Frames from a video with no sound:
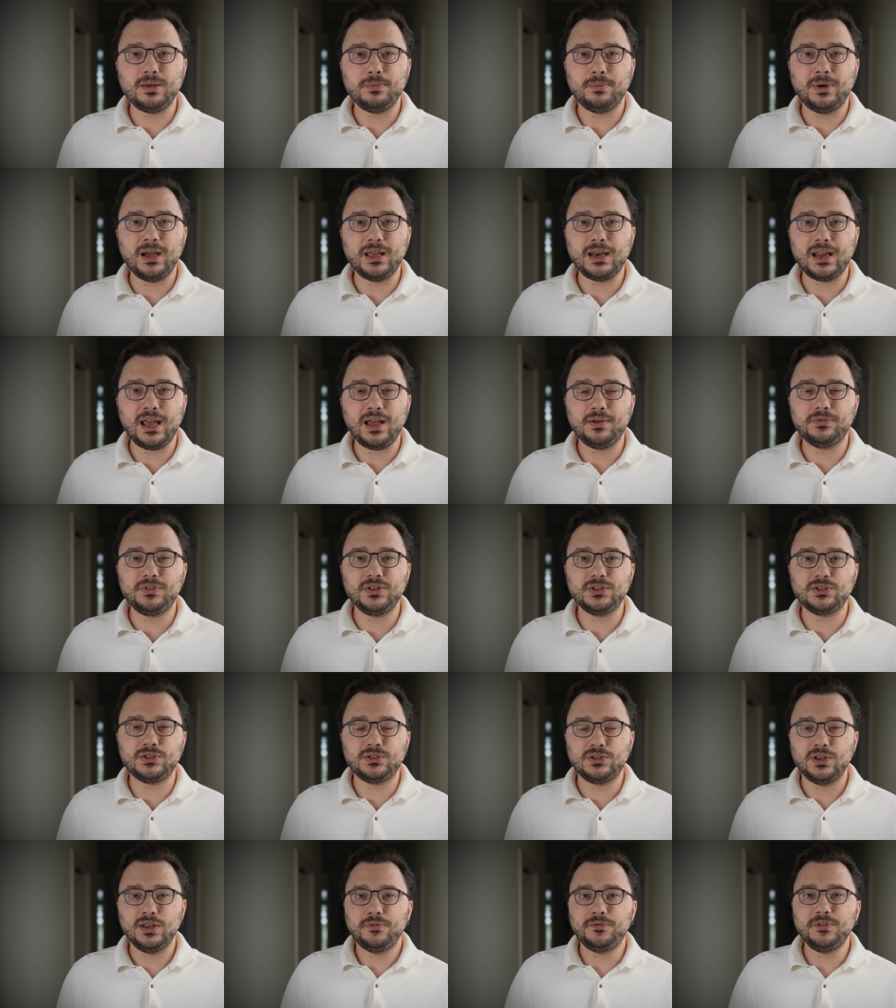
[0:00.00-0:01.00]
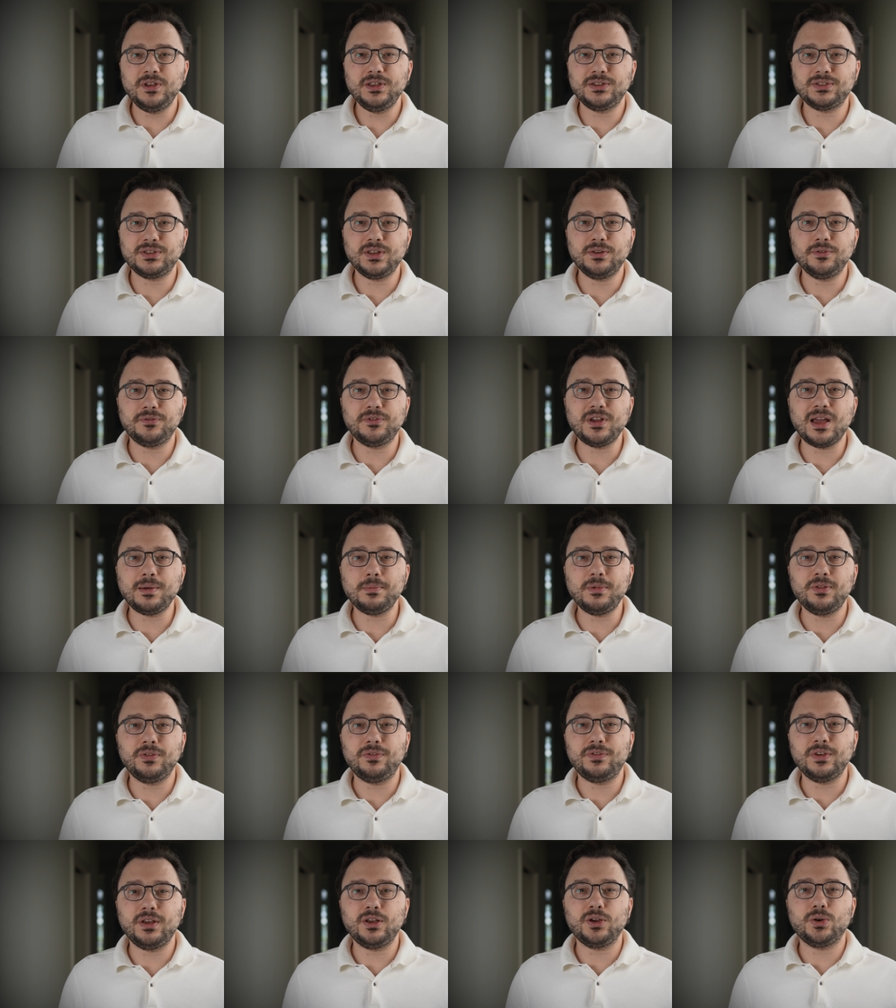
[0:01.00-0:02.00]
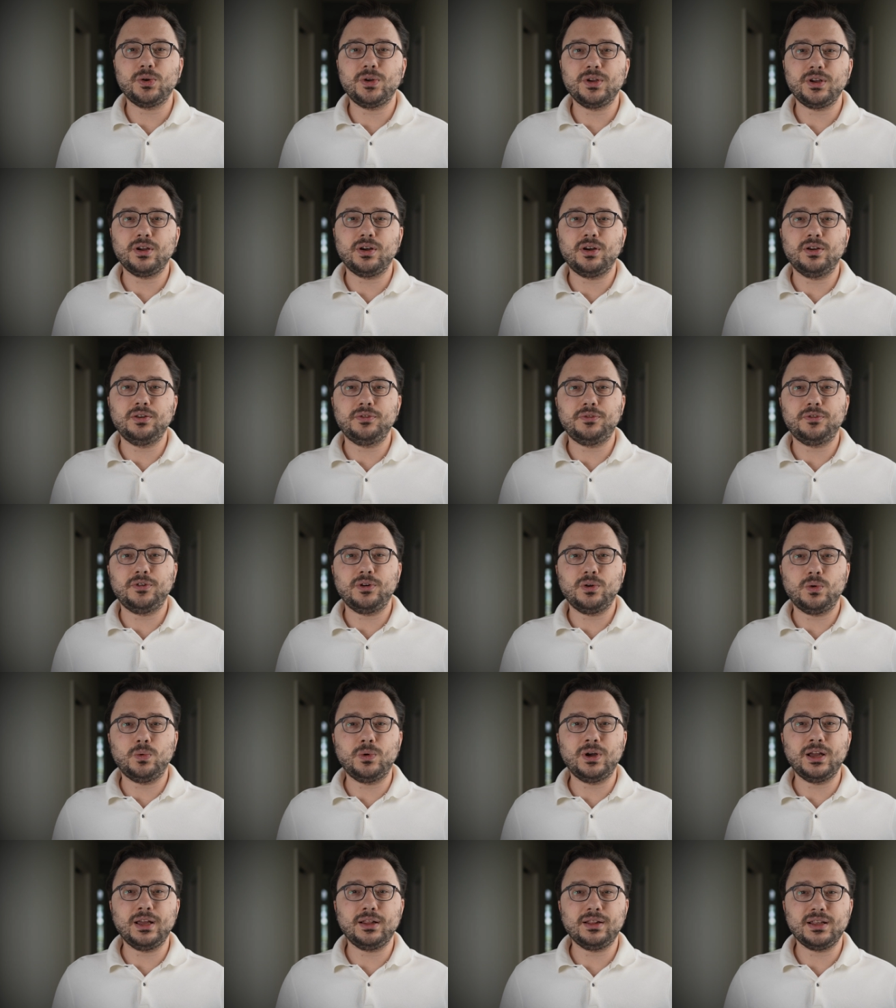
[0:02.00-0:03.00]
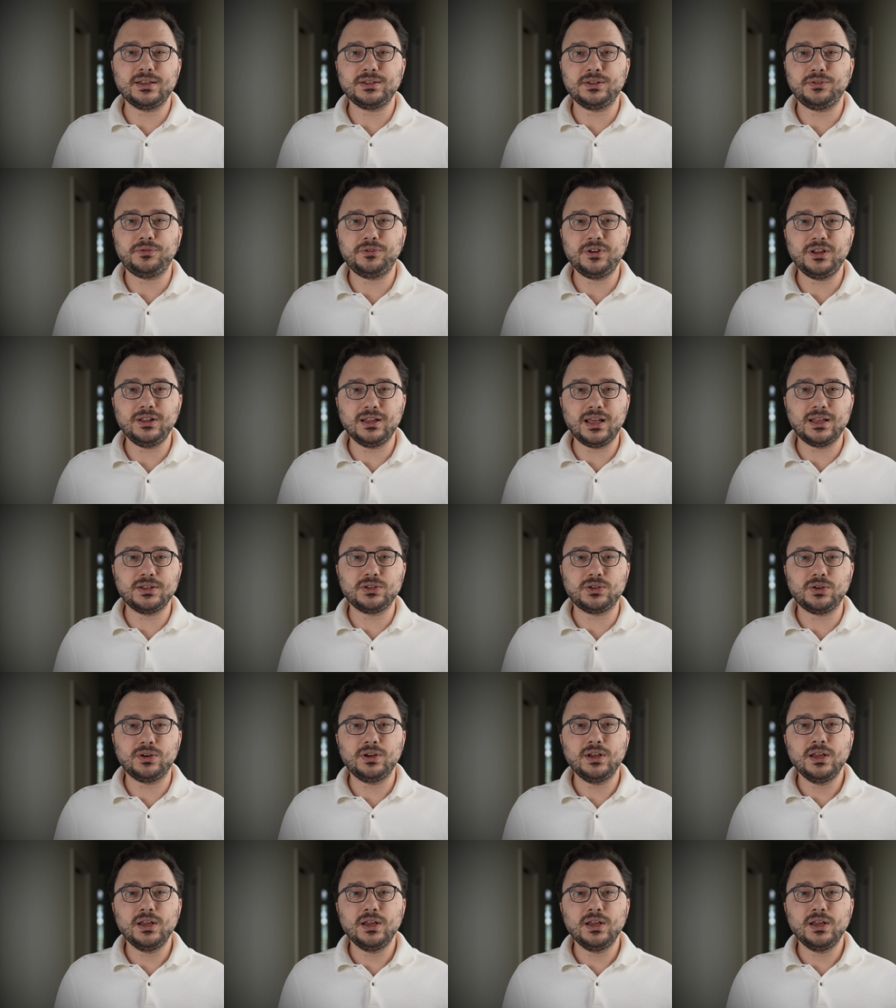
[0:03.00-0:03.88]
might have this feast and famine thing going on for a while as a freelancer.